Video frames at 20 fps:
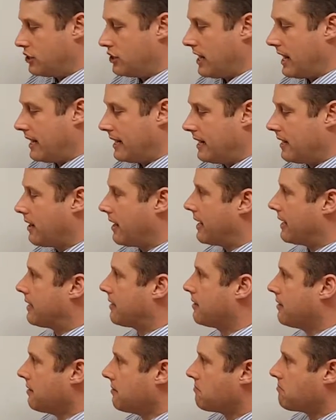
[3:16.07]
jelly-like
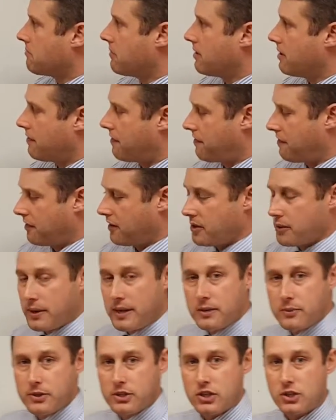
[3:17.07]

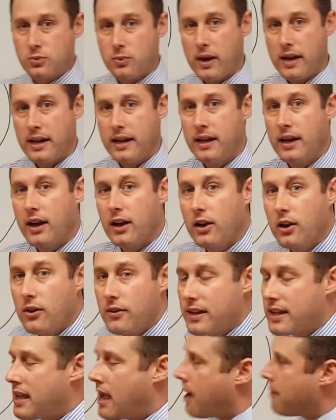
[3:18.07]
fluid, which is where a lot
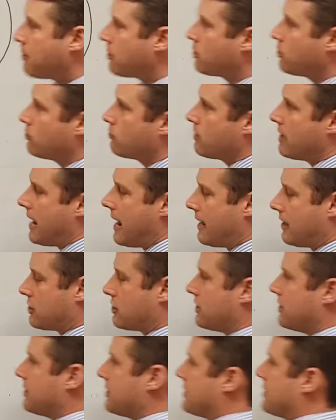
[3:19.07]
of the chemical
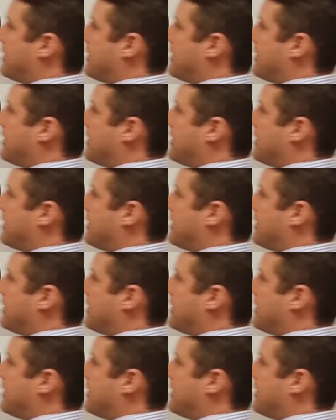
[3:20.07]
reactions